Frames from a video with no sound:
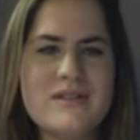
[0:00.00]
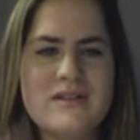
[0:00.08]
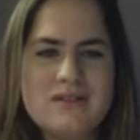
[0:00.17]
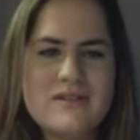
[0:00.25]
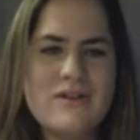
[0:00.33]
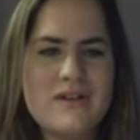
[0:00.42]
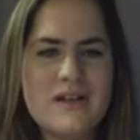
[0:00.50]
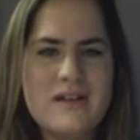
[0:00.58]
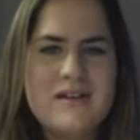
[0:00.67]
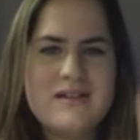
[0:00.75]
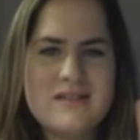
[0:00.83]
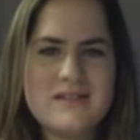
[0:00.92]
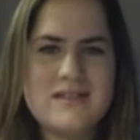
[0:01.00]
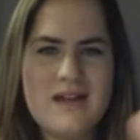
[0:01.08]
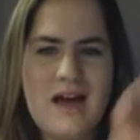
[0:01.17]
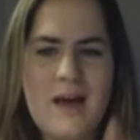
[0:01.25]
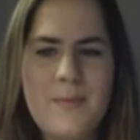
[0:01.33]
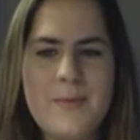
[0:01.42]
a start and a
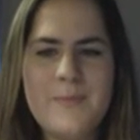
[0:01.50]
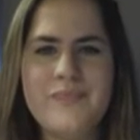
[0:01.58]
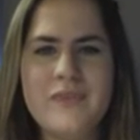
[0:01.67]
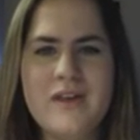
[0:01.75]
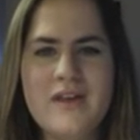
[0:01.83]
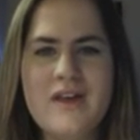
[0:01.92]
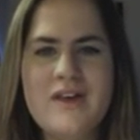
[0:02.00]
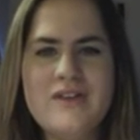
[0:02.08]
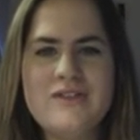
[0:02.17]
stop. So the